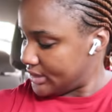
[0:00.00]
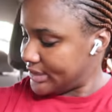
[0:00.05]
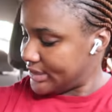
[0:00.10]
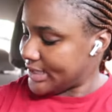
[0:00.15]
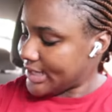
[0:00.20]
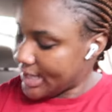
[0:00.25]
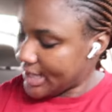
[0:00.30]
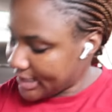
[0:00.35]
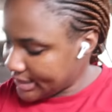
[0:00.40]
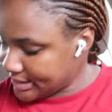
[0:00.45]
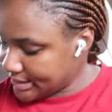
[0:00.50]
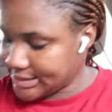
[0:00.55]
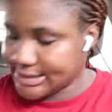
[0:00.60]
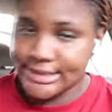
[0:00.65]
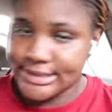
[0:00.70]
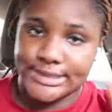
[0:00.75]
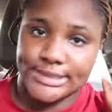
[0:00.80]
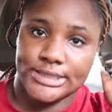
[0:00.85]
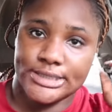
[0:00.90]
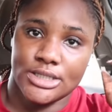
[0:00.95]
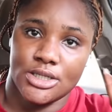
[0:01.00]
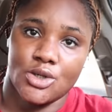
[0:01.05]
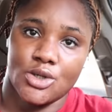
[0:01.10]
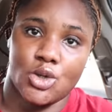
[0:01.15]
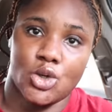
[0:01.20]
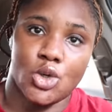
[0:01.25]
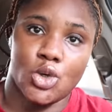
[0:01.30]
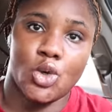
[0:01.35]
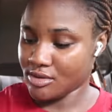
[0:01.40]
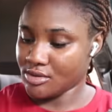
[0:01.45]
Guys,
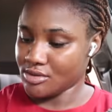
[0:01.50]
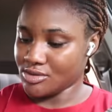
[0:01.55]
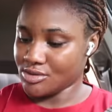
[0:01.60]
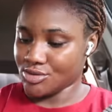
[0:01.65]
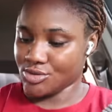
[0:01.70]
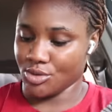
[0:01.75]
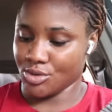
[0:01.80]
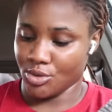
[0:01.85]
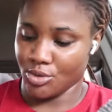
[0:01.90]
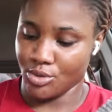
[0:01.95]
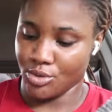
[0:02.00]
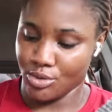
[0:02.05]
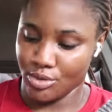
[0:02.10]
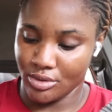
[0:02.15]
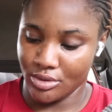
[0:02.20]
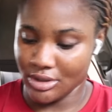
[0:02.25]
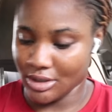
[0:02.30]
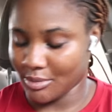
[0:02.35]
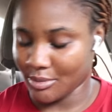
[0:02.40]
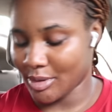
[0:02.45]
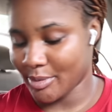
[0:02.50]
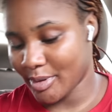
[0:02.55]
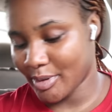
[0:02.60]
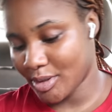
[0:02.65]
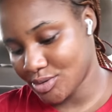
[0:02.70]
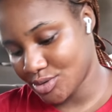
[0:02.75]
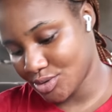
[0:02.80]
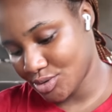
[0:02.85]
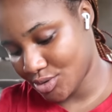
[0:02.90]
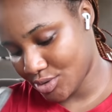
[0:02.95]
so I'm
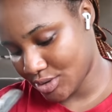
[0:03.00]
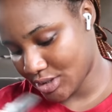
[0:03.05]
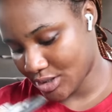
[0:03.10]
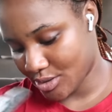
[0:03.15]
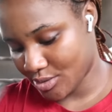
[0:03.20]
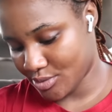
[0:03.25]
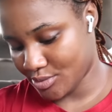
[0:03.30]
about to go now.